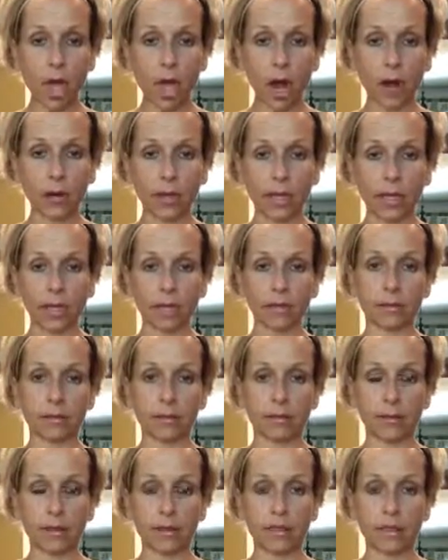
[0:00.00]
already
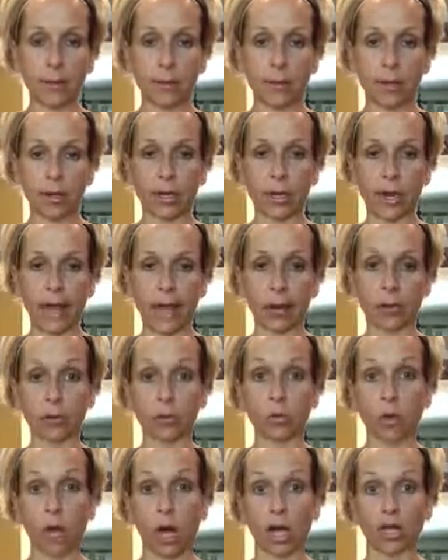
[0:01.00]
separated
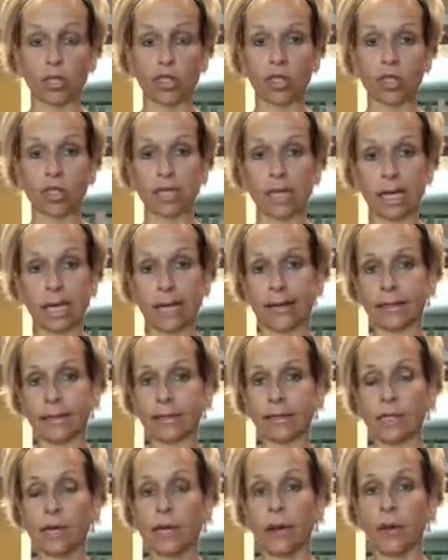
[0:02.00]
out, washed, cut,
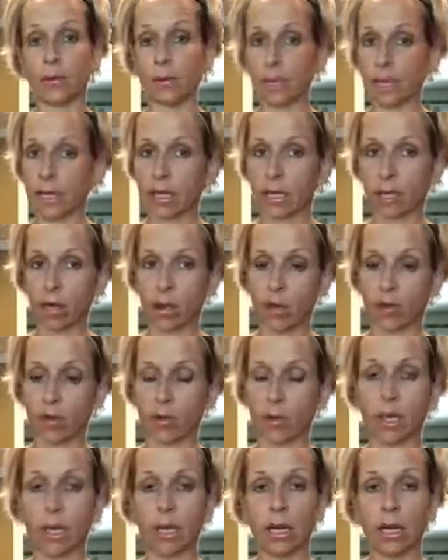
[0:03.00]
ready to go.